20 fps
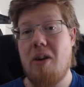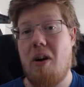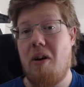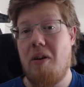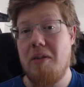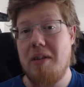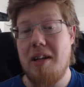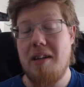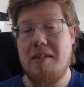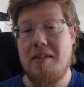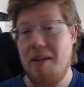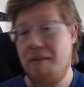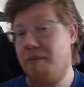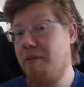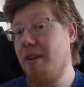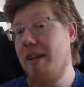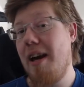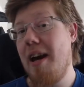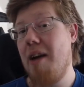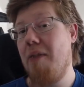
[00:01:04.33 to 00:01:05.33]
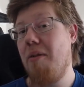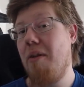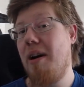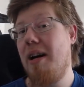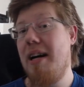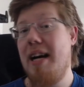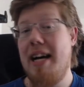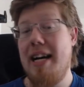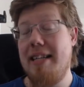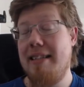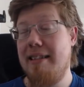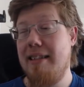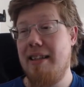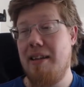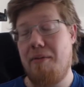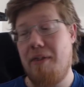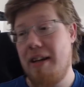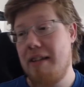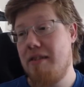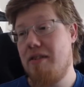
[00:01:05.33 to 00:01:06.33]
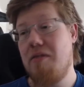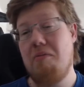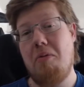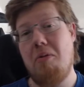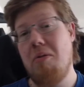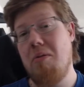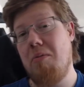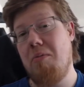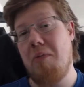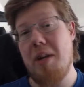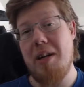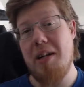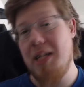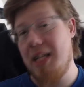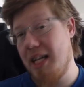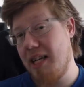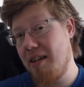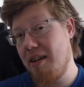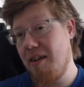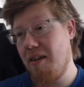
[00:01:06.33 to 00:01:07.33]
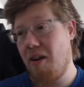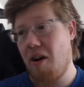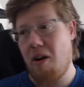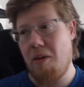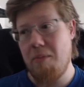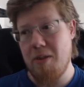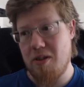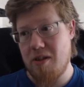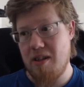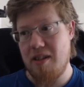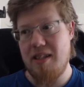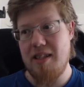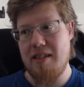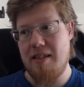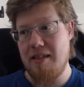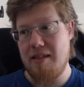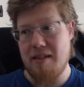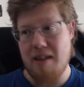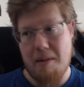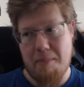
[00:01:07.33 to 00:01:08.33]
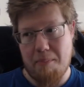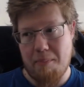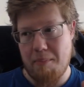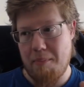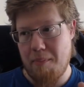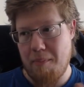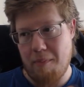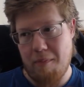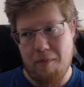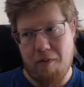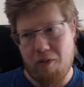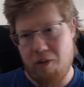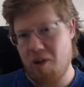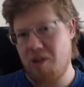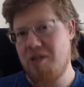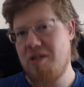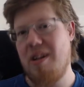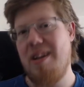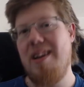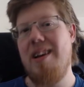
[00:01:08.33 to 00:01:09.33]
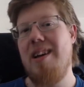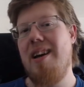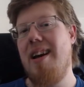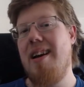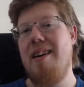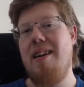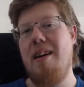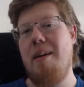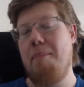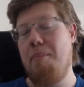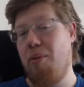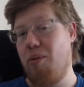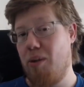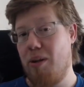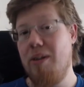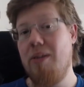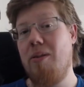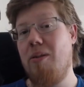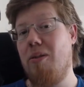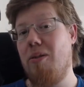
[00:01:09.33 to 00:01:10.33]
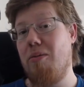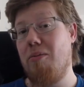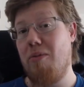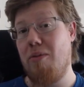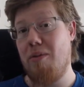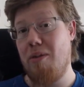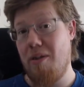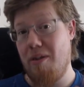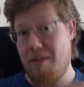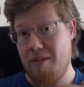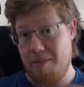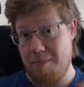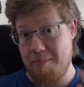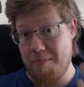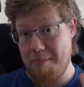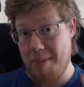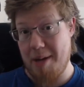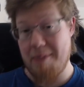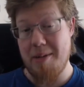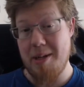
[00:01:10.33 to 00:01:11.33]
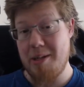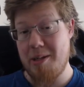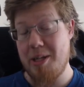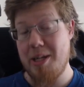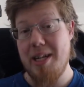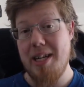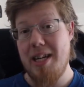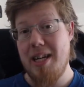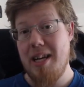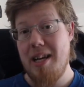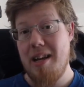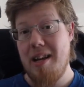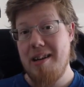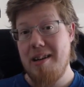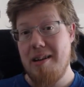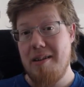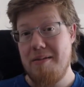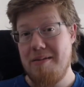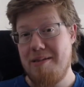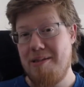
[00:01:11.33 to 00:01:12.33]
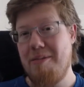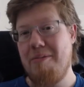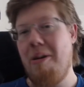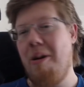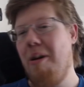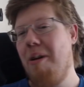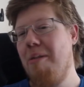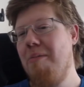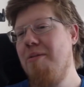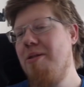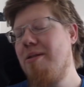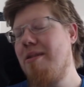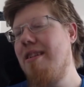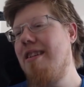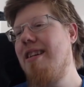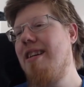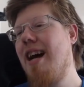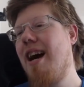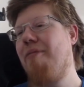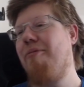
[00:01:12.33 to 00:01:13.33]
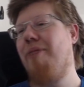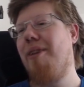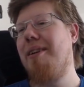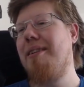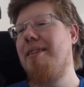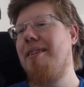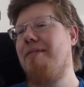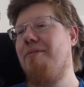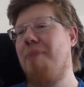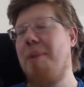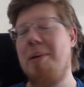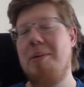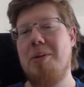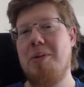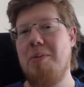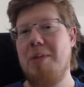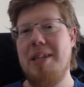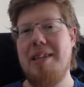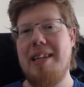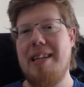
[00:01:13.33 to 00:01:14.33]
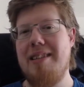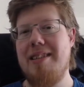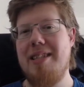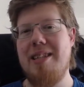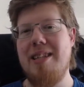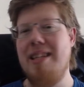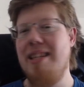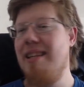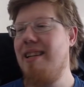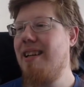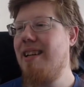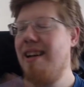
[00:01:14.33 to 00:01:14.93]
on a different era and in a fantasy world where they obviously this is a, firstly a political marriage, though obviously I find it very sweet that she